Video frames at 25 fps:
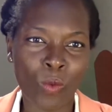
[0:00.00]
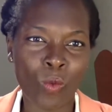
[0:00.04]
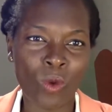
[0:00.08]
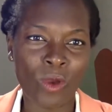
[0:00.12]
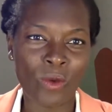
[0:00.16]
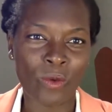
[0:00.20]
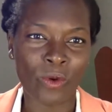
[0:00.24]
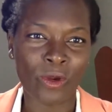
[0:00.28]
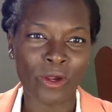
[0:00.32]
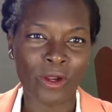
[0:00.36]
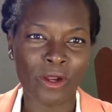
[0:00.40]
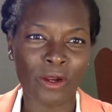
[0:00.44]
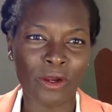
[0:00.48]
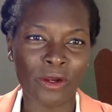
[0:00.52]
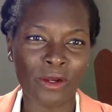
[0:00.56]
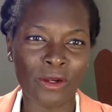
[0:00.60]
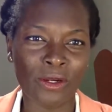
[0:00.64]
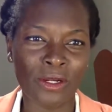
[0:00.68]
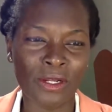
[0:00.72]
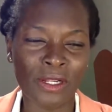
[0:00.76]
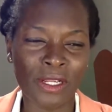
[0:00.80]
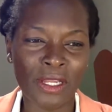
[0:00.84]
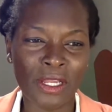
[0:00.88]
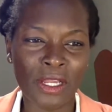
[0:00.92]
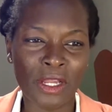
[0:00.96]
We
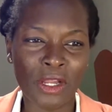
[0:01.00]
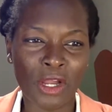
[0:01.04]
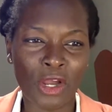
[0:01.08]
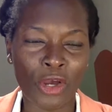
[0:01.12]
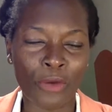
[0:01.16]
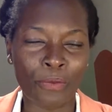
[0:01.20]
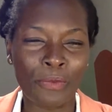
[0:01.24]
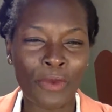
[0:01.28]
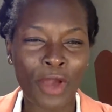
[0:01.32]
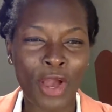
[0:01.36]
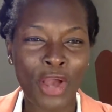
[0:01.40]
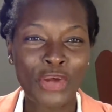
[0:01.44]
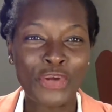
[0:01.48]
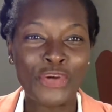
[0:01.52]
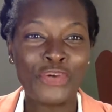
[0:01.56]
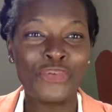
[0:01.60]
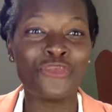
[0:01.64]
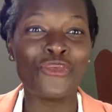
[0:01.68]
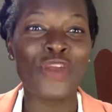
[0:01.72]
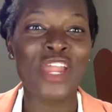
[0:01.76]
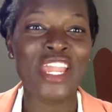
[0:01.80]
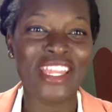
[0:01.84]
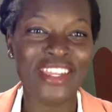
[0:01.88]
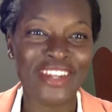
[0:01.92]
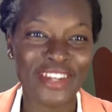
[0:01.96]
were a
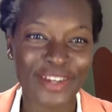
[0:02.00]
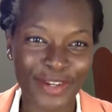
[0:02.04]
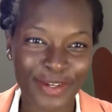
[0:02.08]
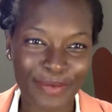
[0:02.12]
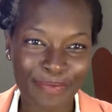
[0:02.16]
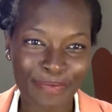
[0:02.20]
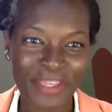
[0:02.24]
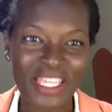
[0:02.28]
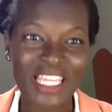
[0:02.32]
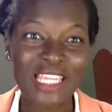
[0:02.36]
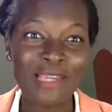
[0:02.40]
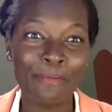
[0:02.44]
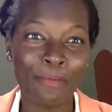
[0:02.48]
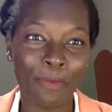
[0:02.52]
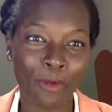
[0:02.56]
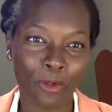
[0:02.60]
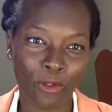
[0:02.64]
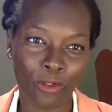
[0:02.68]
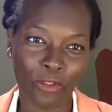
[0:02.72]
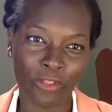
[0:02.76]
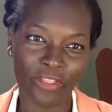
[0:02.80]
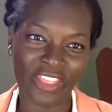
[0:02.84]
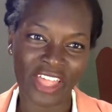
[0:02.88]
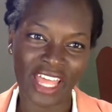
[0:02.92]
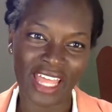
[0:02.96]
greater people